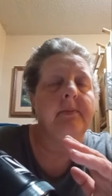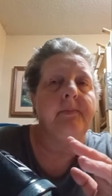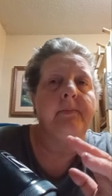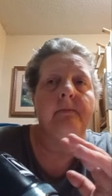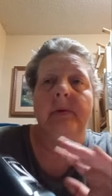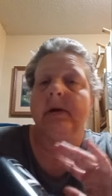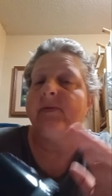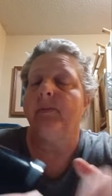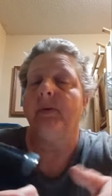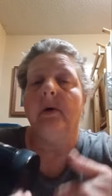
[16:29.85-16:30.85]

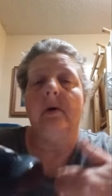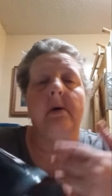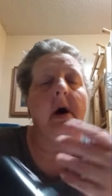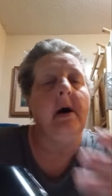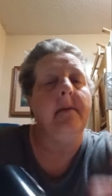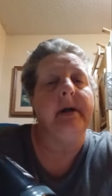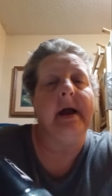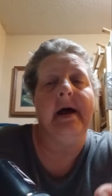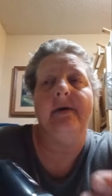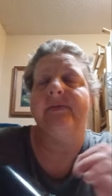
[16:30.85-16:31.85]
municipal uh,
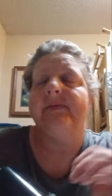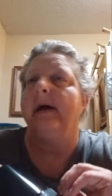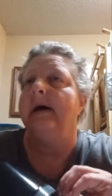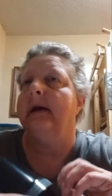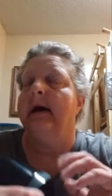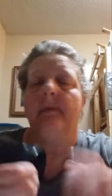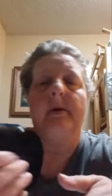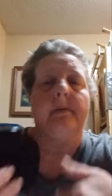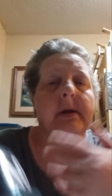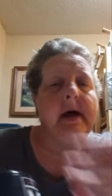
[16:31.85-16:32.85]
plants and
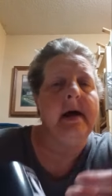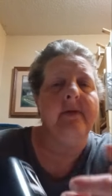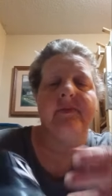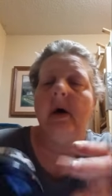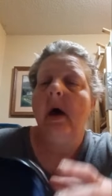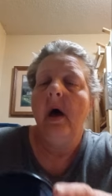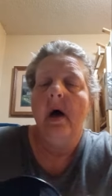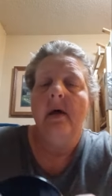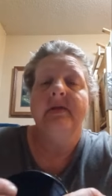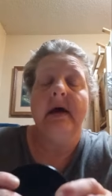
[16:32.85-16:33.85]
edible plants,
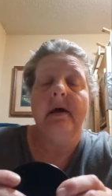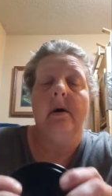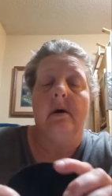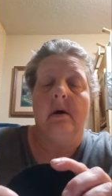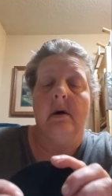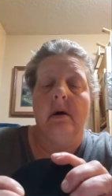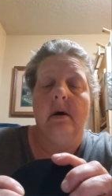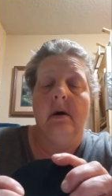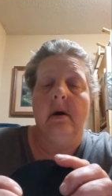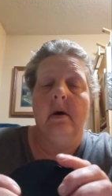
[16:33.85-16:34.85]
they
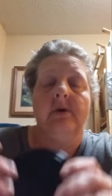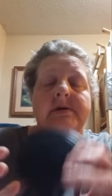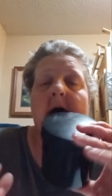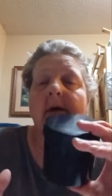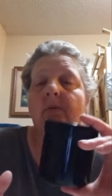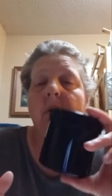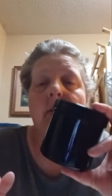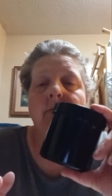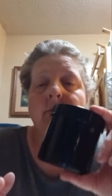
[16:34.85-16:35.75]
are tagged with